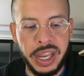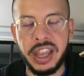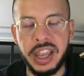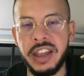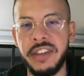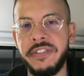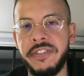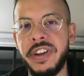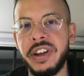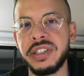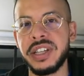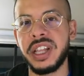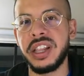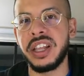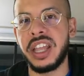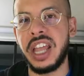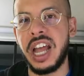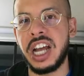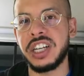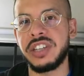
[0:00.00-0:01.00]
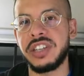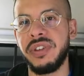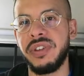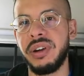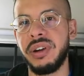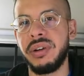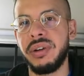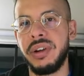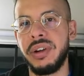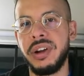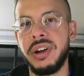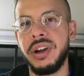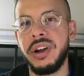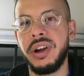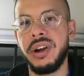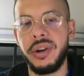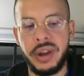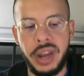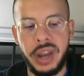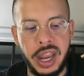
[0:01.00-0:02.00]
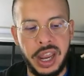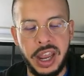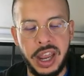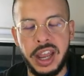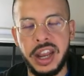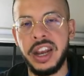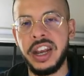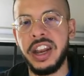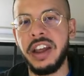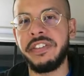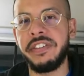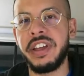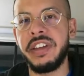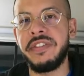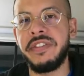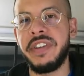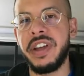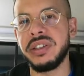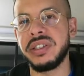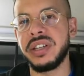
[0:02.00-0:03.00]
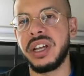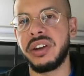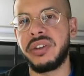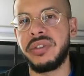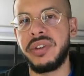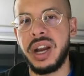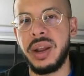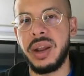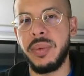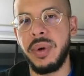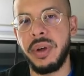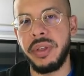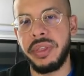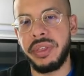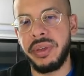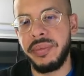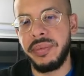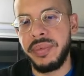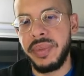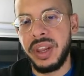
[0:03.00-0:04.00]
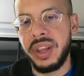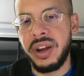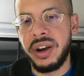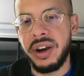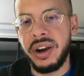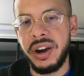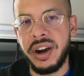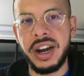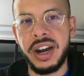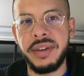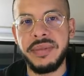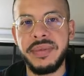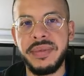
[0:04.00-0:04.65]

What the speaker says: fails on the cash flow, okay? And it definitely fails on creating wealth, all right?